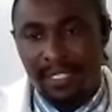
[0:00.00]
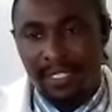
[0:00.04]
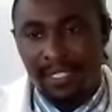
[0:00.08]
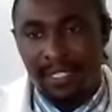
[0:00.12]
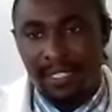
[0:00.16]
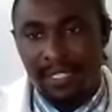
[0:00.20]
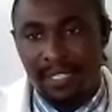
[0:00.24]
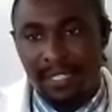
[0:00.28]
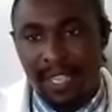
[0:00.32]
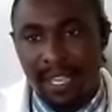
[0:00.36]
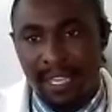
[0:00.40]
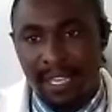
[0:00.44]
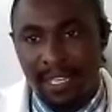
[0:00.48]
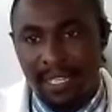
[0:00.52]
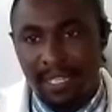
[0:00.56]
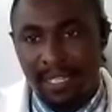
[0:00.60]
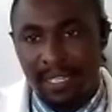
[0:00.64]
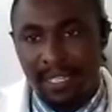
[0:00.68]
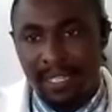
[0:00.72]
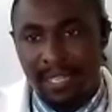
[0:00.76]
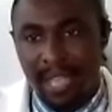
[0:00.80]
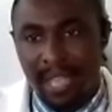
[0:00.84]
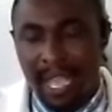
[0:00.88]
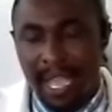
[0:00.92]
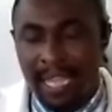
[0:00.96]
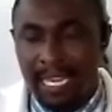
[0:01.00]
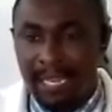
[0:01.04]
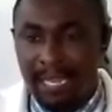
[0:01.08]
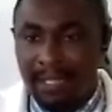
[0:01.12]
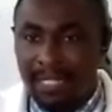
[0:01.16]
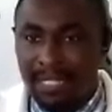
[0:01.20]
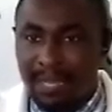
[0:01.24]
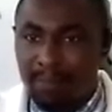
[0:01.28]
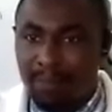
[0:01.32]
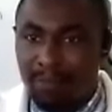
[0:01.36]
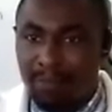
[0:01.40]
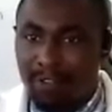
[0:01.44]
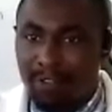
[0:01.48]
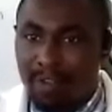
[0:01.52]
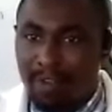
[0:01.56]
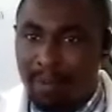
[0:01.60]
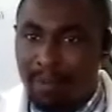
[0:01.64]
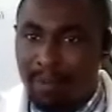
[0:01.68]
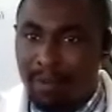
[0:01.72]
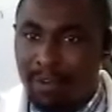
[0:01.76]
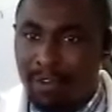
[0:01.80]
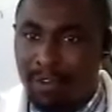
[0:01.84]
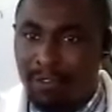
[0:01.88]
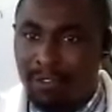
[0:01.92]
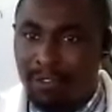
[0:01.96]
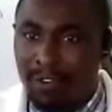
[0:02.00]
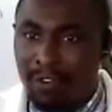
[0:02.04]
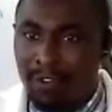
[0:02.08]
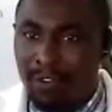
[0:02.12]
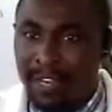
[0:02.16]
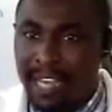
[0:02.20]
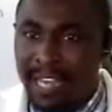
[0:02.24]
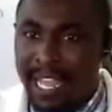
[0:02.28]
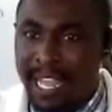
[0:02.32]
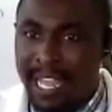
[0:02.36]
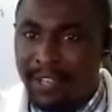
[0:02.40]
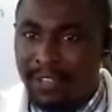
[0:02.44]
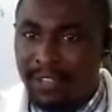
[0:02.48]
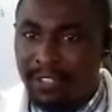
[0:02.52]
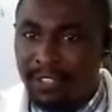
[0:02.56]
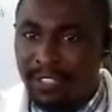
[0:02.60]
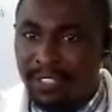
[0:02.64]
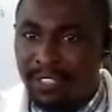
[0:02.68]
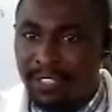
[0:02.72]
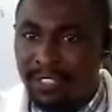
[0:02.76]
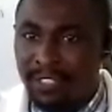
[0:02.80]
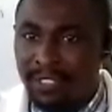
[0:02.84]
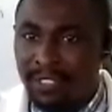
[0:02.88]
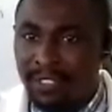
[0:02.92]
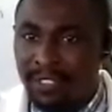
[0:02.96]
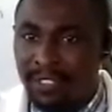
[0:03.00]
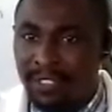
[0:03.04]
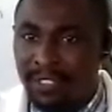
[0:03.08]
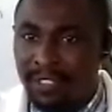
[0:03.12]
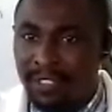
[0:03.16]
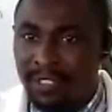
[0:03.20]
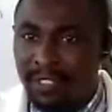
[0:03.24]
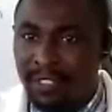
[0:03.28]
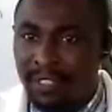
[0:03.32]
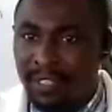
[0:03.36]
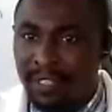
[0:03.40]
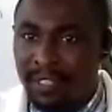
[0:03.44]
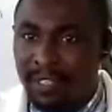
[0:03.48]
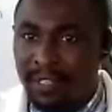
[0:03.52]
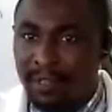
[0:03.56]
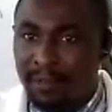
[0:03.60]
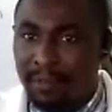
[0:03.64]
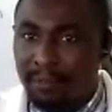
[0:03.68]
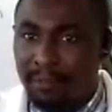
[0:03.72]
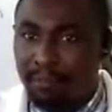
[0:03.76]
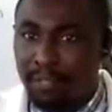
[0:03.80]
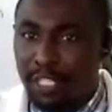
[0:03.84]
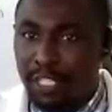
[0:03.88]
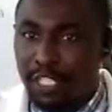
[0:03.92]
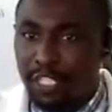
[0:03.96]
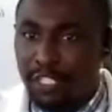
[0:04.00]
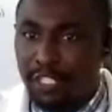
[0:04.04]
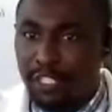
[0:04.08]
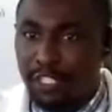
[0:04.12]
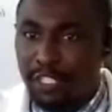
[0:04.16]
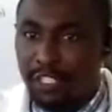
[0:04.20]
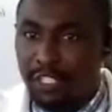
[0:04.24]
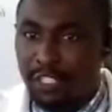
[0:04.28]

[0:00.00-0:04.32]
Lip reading: Yeah. An example of a dicot: beans.